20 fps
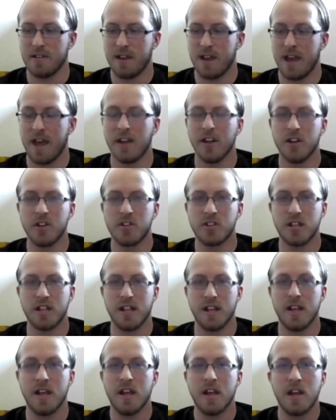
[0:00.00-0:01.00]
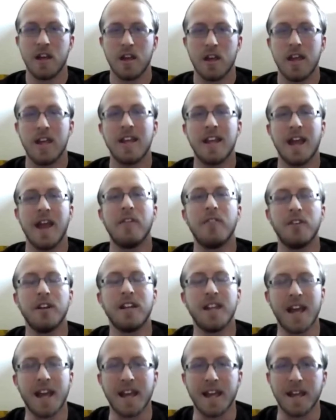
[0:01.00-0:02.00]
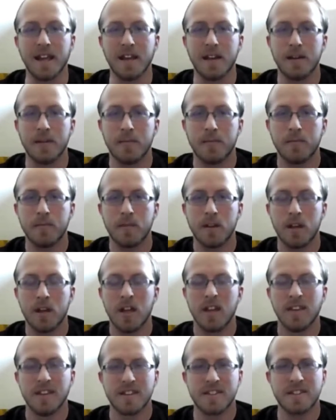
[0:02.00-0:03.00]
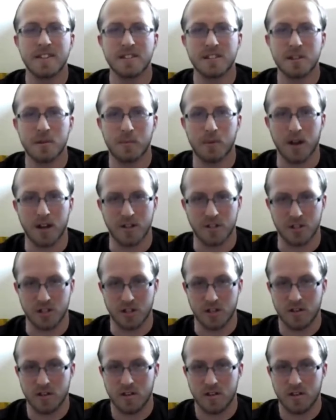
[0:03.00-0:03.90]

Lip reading: energy in every day. This is depression.